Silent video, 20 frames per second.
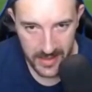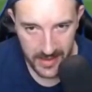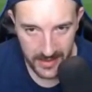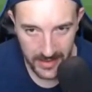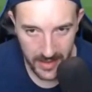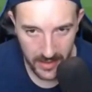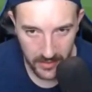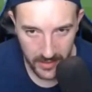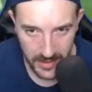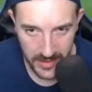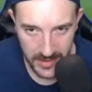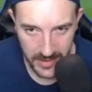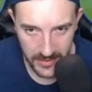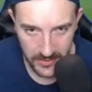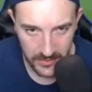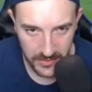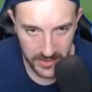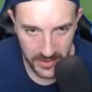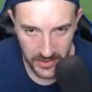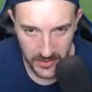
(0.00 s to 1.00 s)
Now, in this
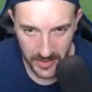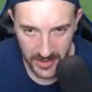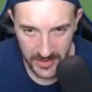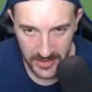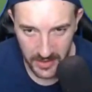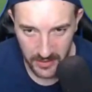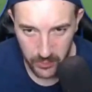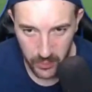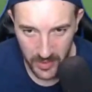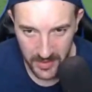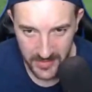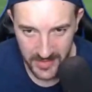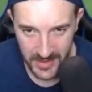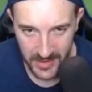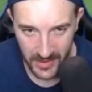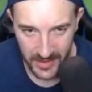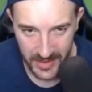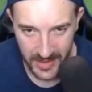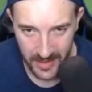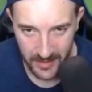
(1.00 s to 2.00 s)
sort of situation, I'd want him to
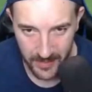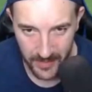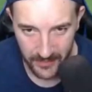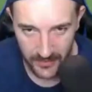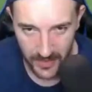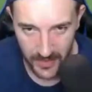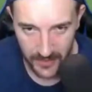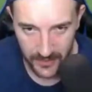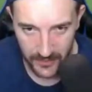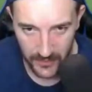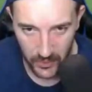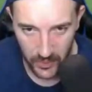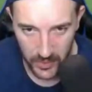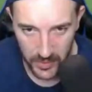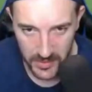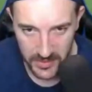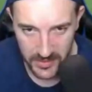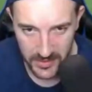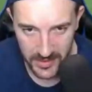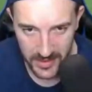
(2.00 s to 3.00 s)
kind of get a bit further
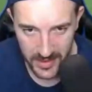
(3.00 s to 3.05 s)
forward.